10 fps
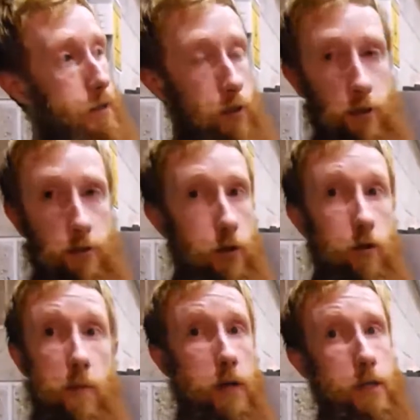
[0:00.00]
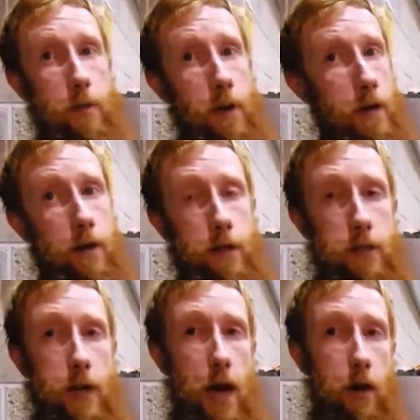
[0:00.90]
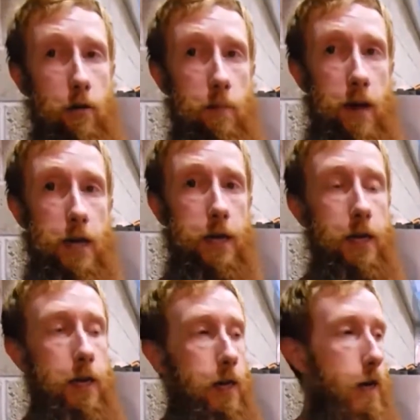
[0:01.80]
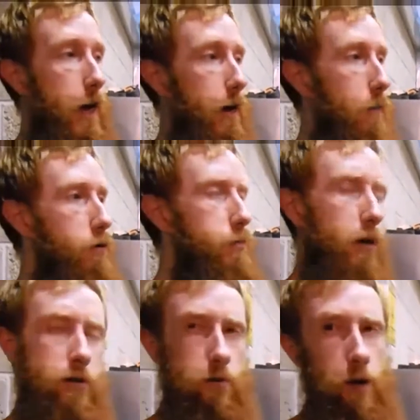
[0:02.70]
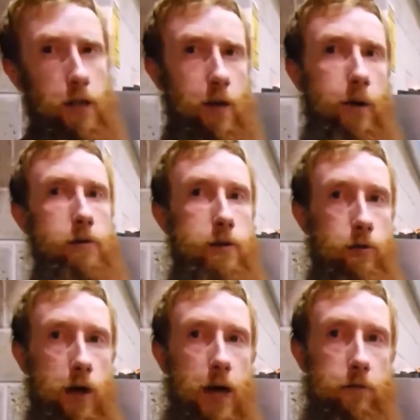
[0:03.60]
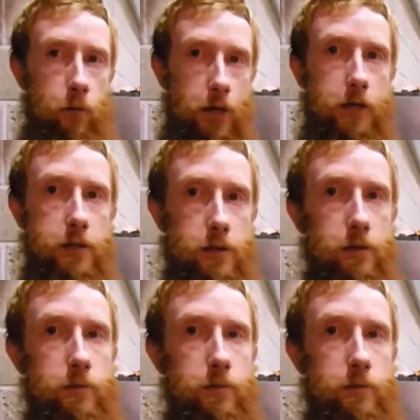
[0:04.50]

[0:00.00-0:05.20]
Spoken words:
to 2 months, depending on the style we make. Right. Most beers are ready in about 2.5 weeks.